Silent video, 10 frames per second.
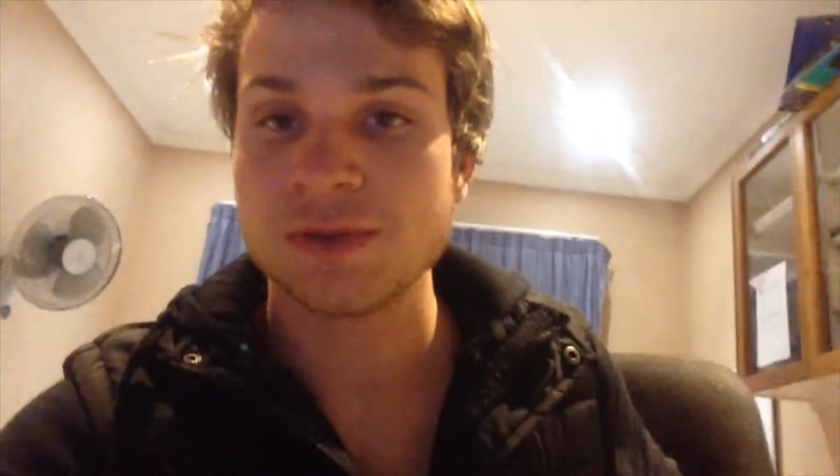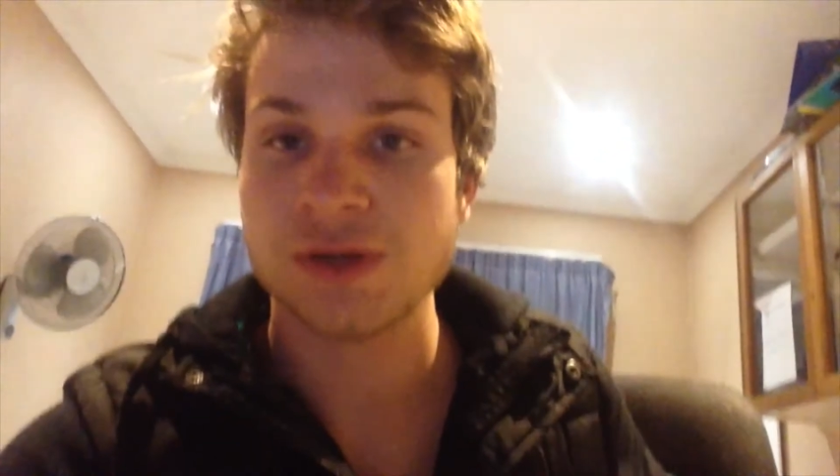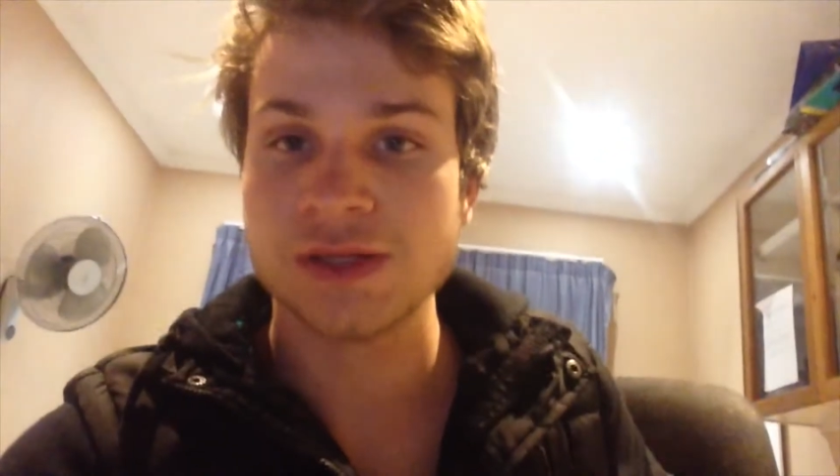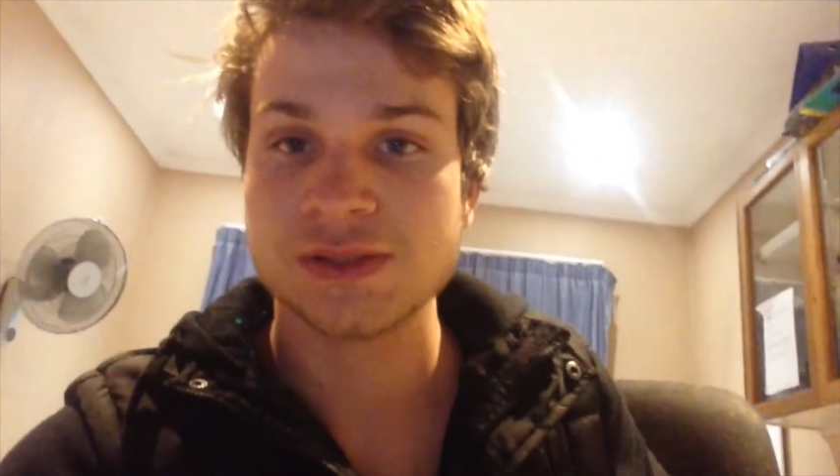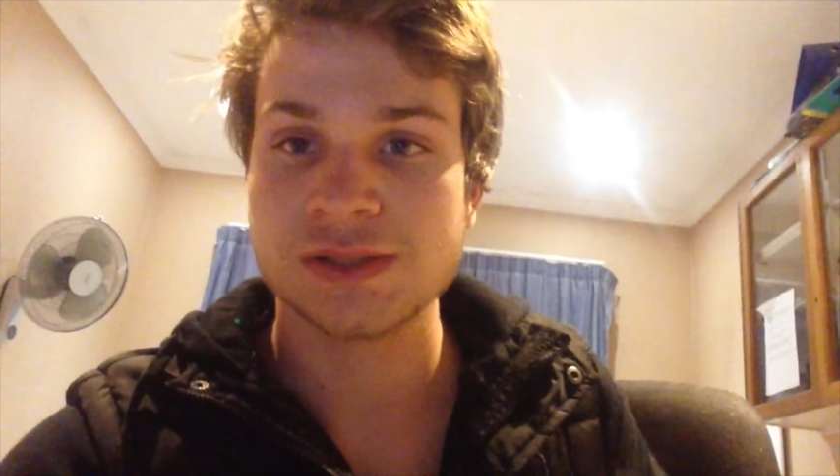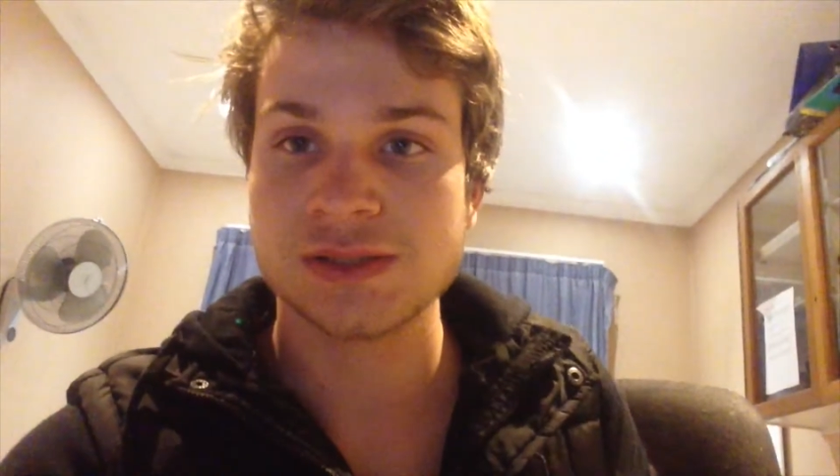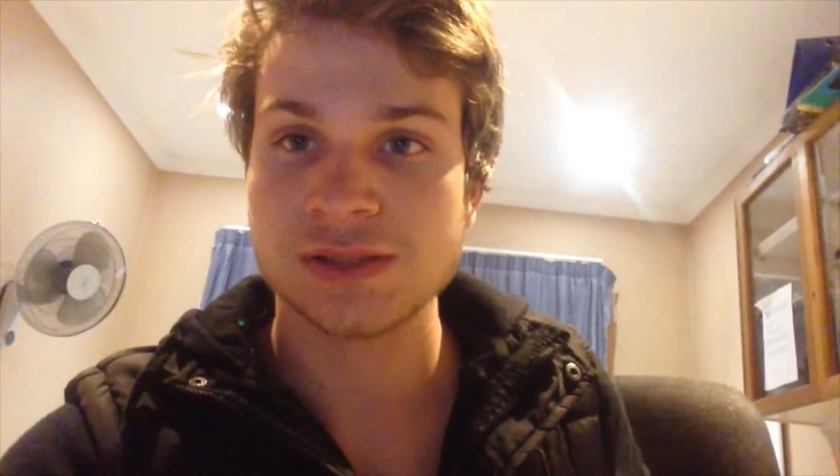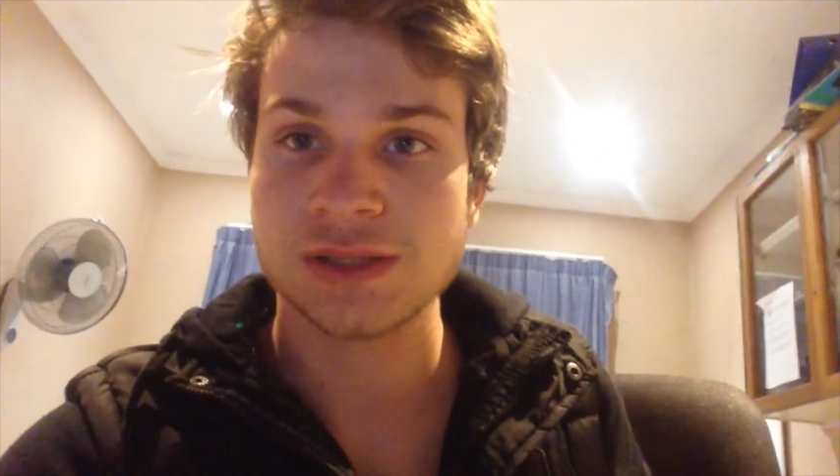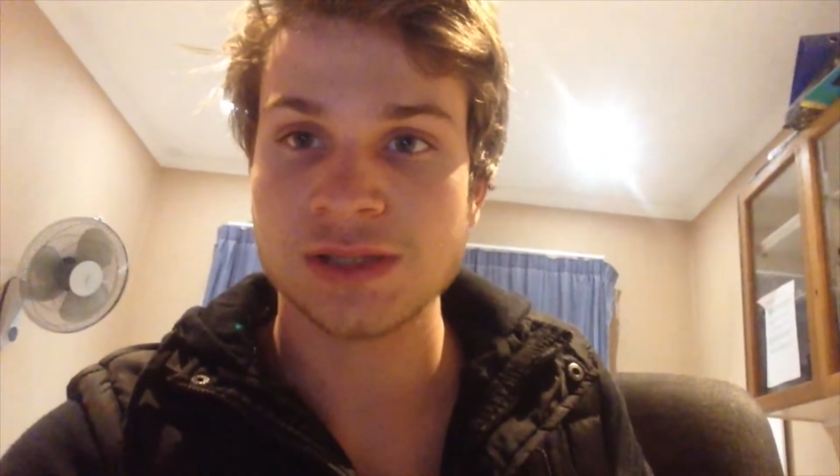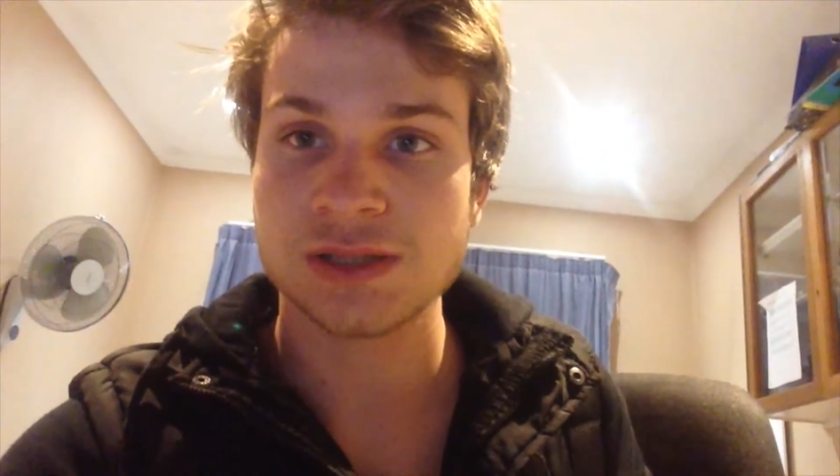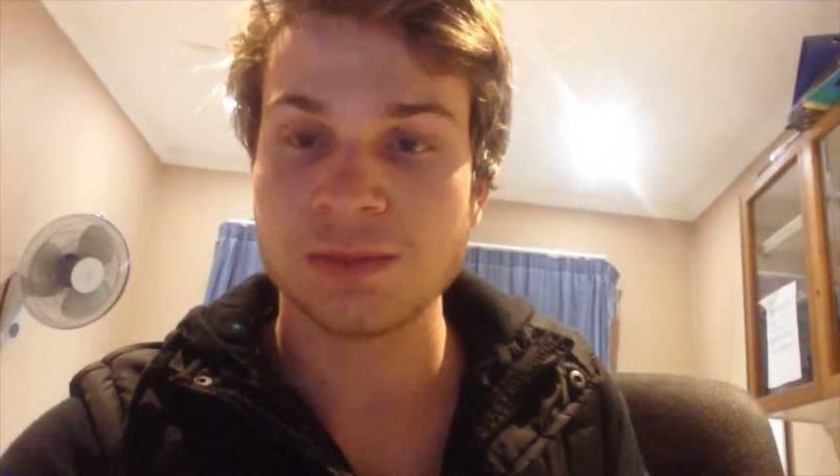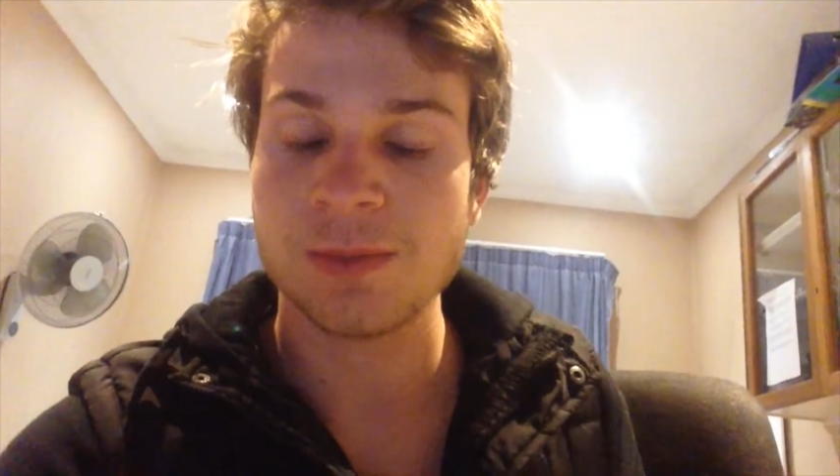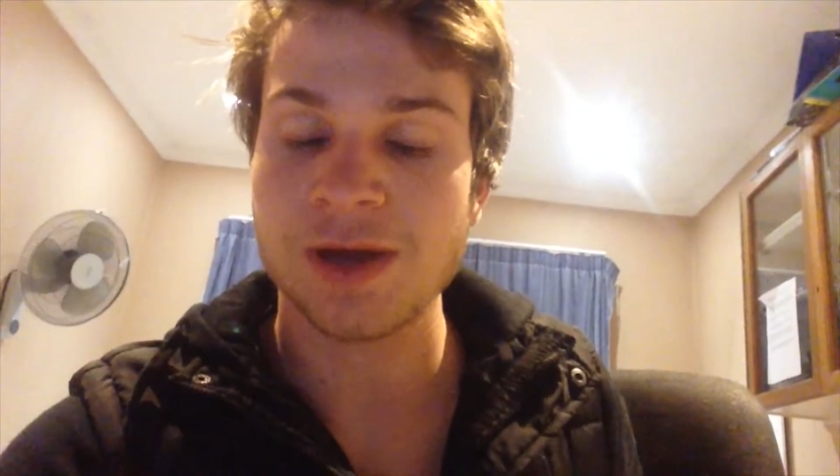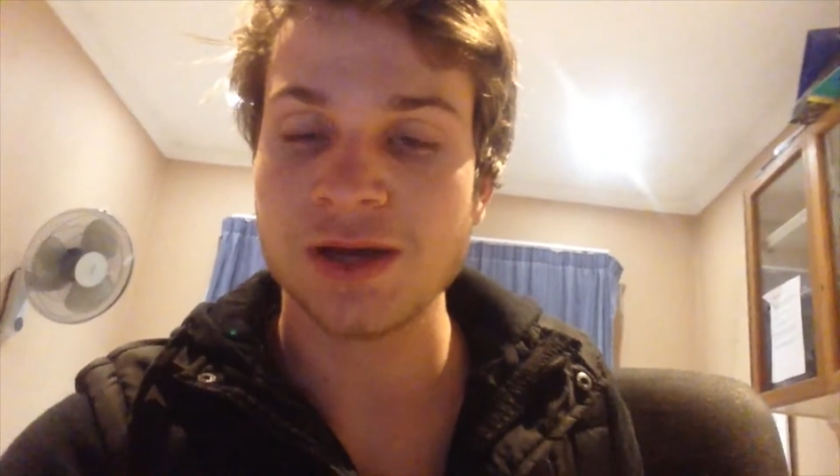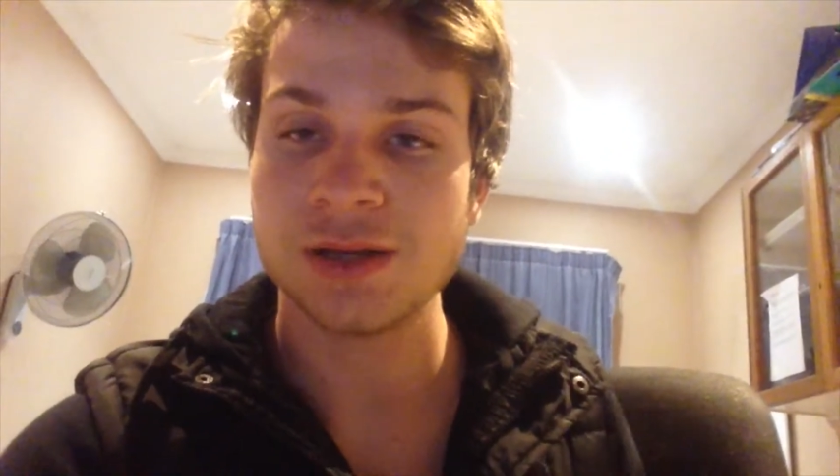So that's going to be my